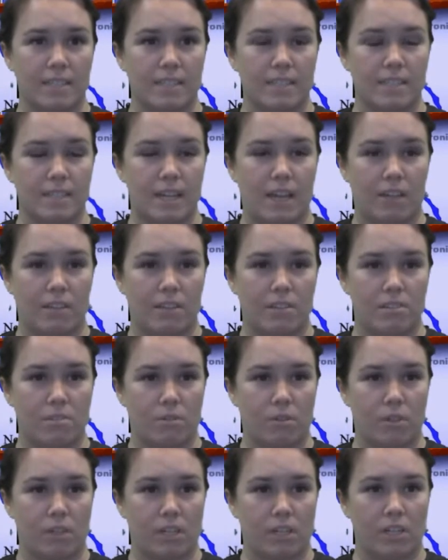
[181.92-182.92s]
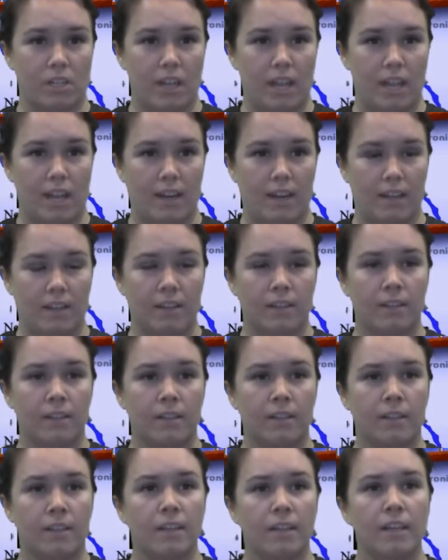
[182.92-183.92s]
in Southeast North Carolina.
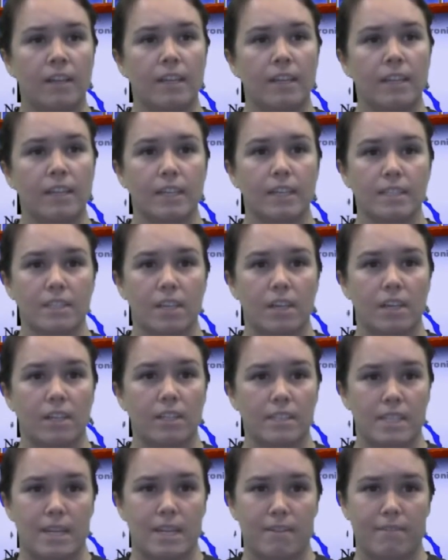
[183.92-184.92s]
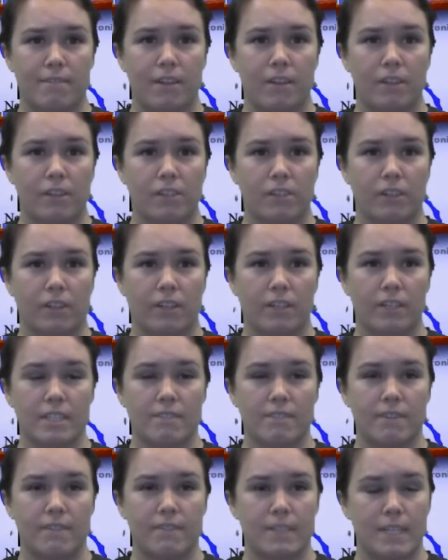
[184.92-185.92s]
Kitts called his NFL career his
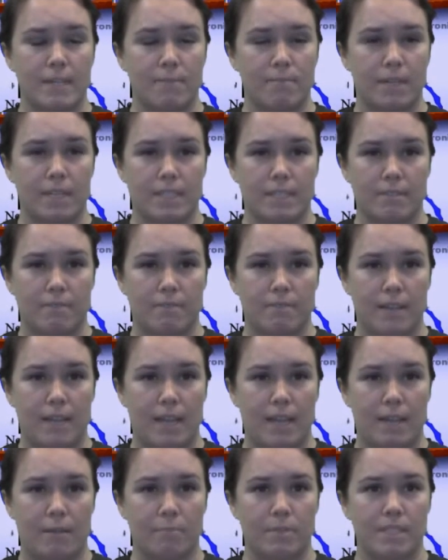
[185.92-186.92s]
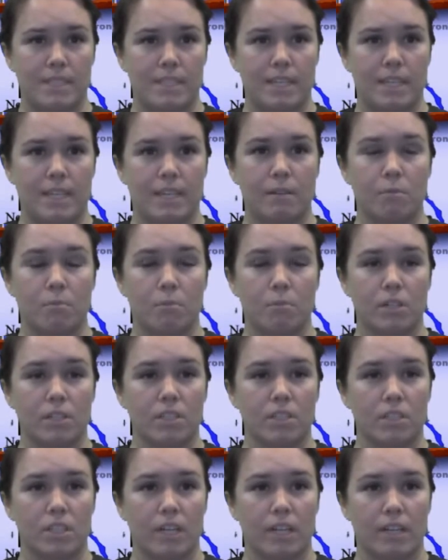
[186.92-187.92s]
15 minutes of fame, but said he would
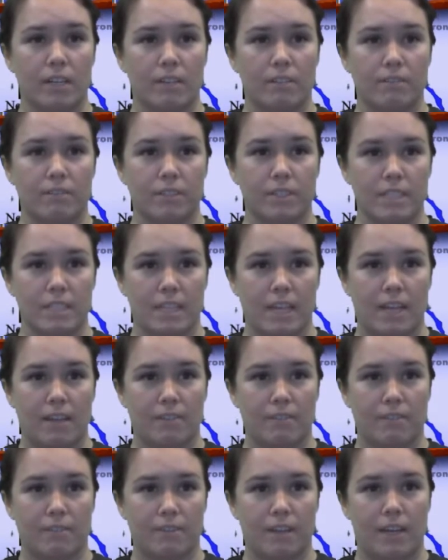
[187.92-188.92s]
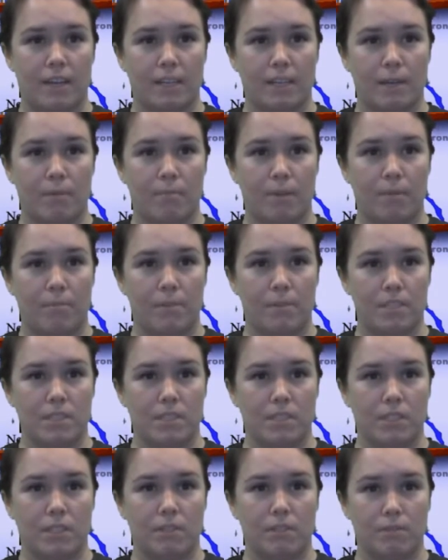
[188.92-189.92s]
trade it for his life and commitment
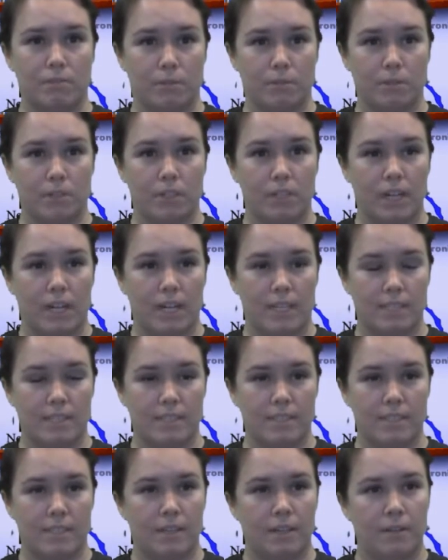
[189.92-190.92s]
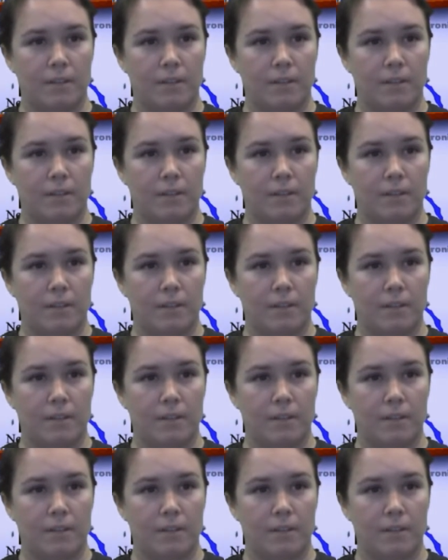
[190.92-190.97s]
to and for Christ.